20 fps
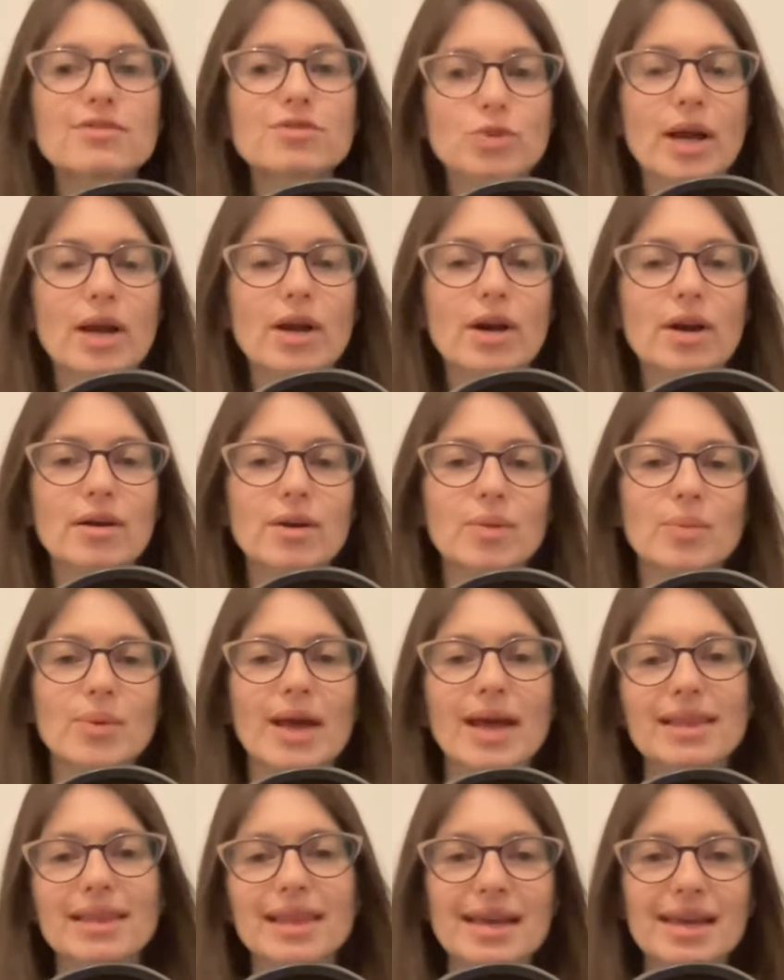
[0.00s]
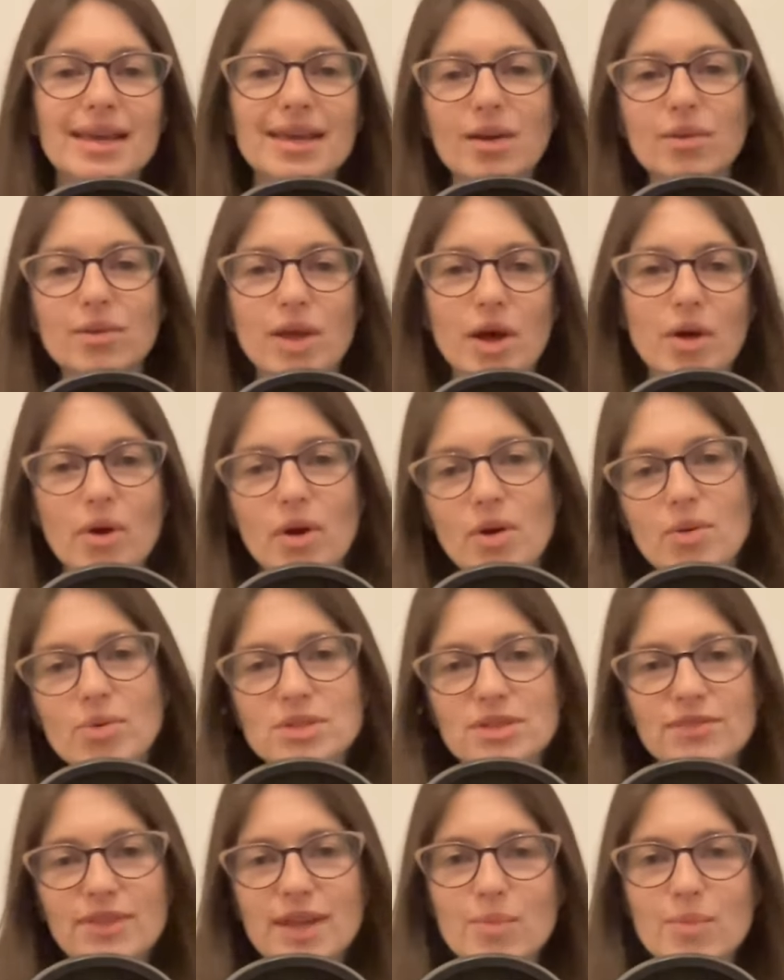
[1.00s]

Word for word: trainer," and we had like you know logos of